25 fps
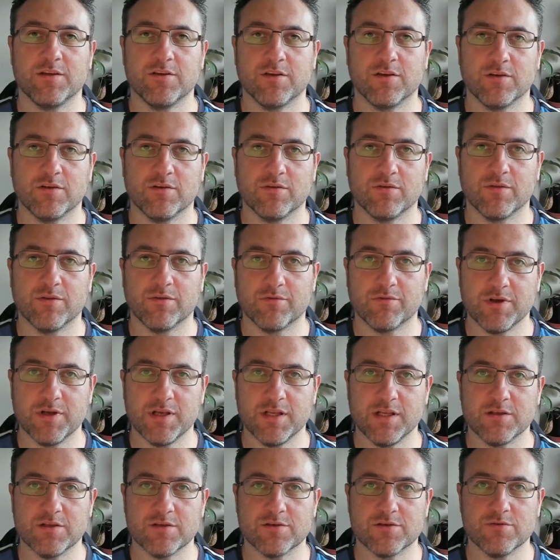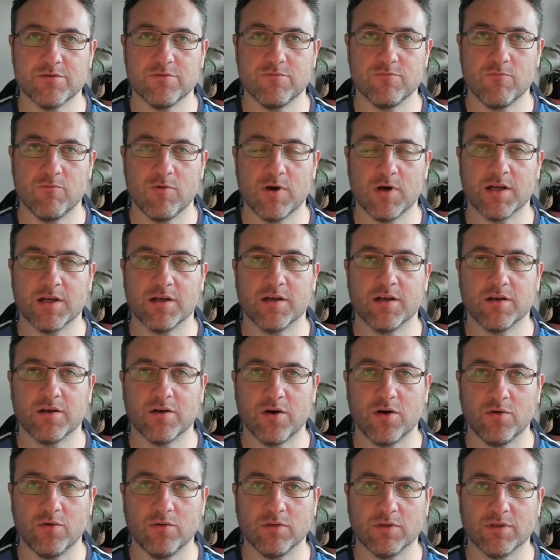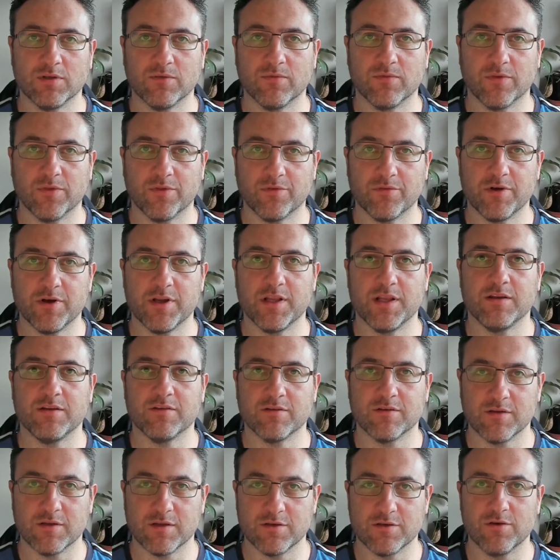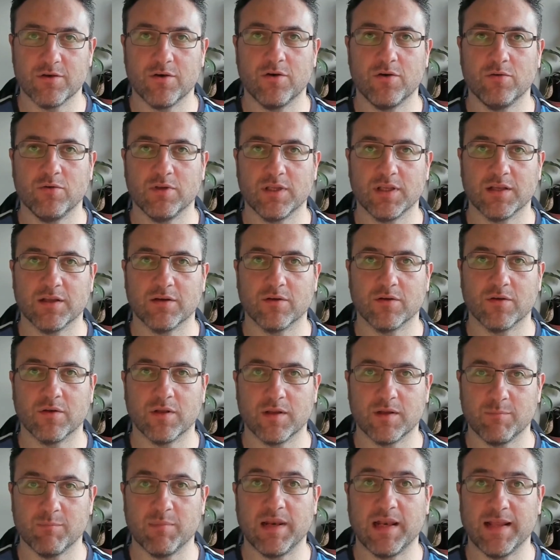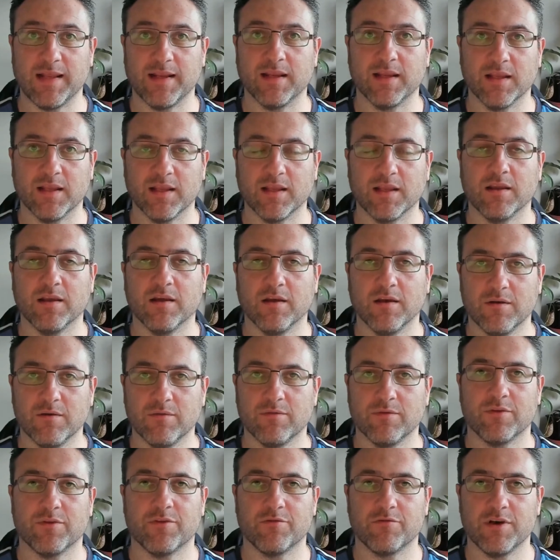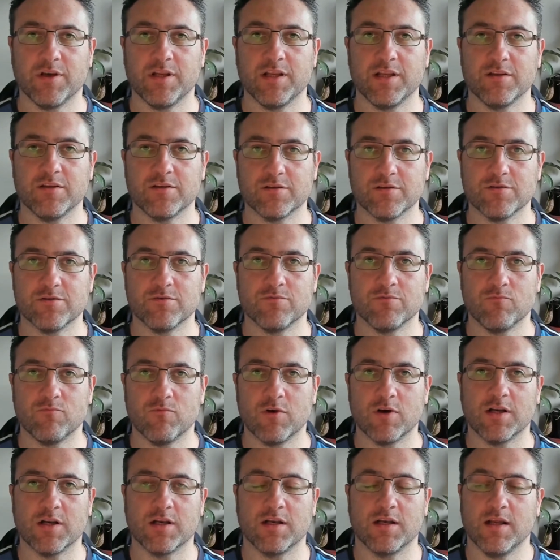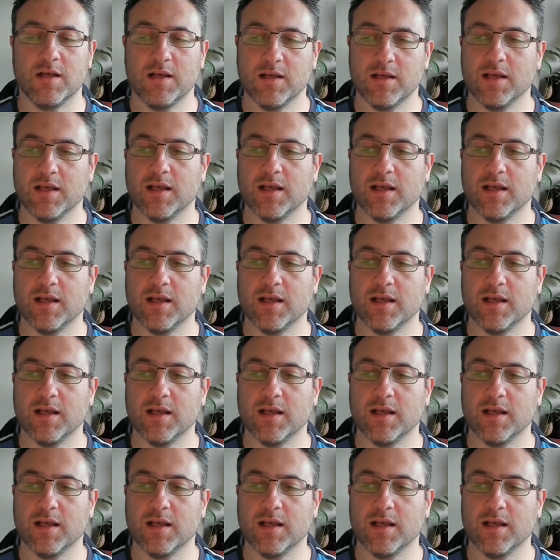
You can do 3, 2, 1 and hold it for 3, so then you're holding it and planking for 3, 2, 1,